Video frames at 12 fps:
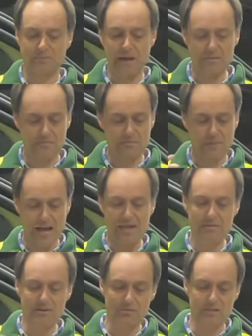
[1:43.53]

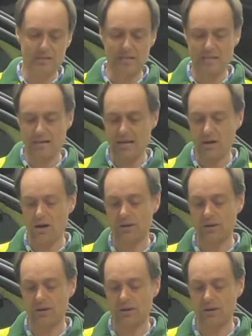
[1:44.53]
maybe it was in there.